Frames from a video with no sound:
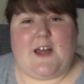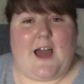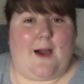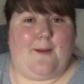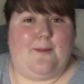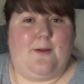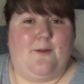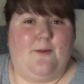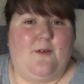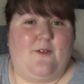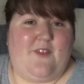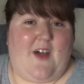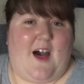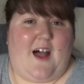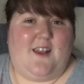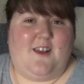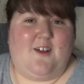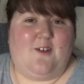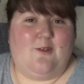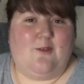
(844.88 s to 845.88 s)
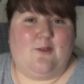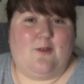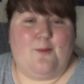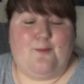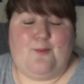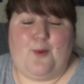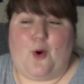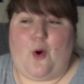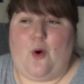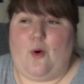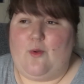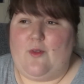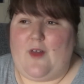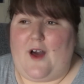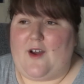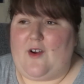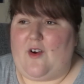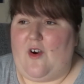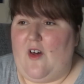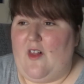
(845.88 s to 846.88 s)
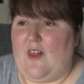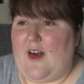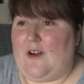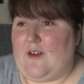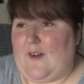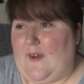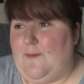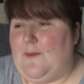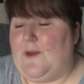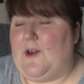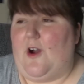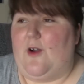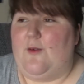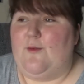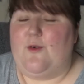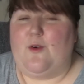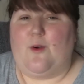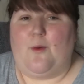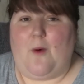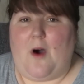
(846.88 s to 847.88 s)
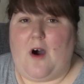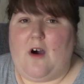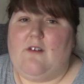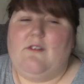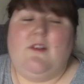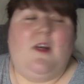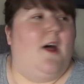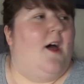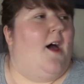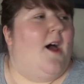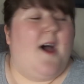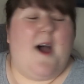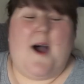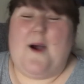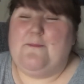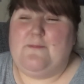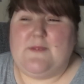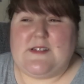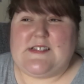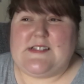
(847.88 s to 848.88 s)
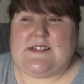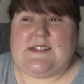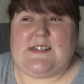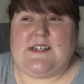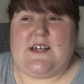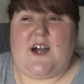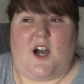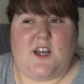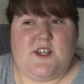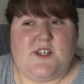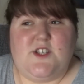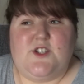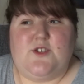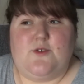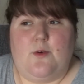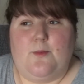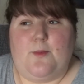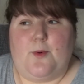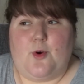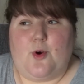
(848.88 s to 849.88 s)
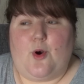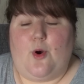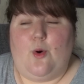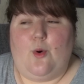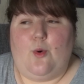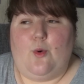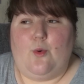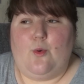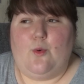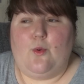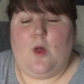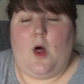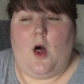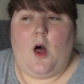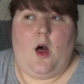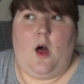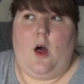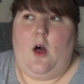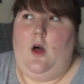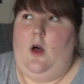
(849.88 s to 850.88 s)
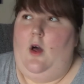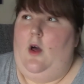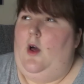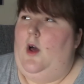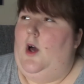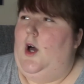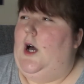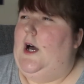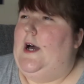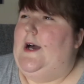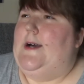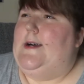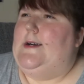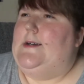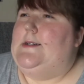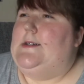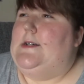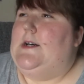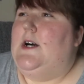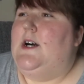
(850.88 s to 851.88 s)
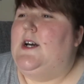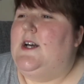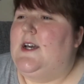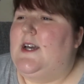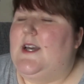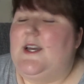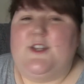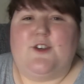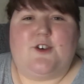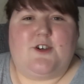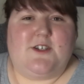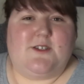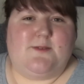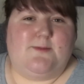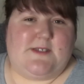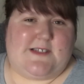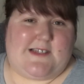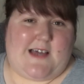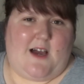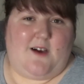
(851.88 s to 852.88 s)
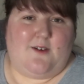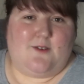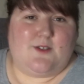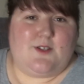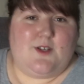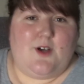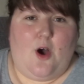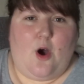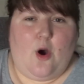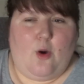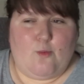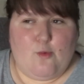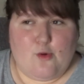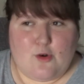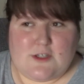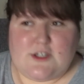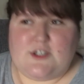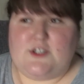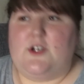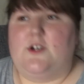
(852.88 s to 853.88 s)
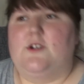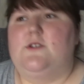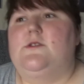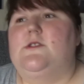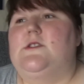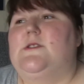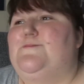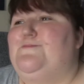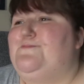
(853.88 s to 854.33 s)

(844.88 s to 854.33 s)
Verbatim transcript: happy with that little book haul that I got. That'll keep me going for a while. Admittedly, I did do a book haul uh, in the Christmas sales on Waterstones,